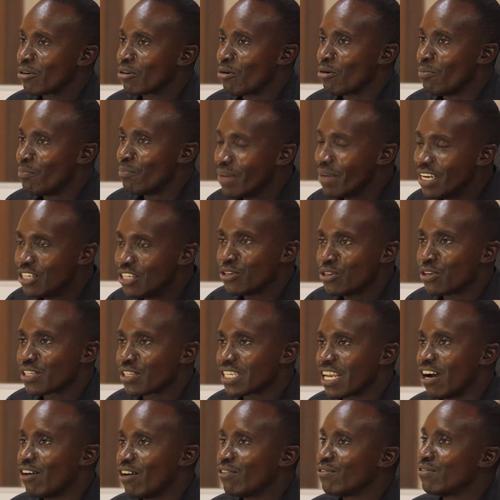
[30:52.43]
Commit
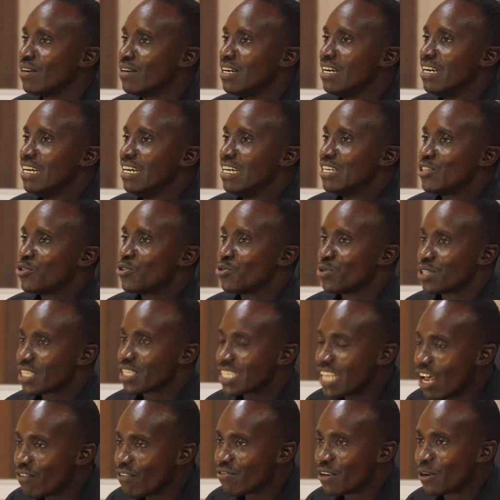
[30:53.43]
yourself to
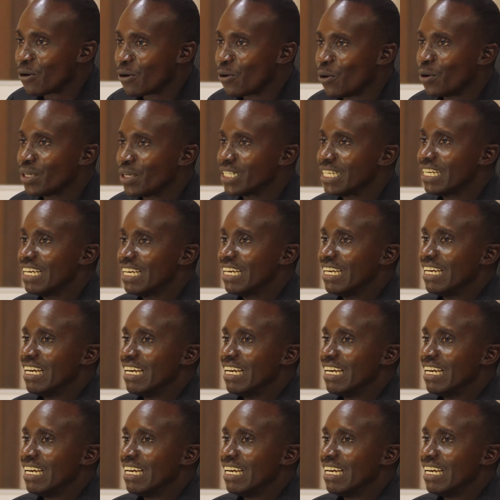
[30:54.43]
serving God.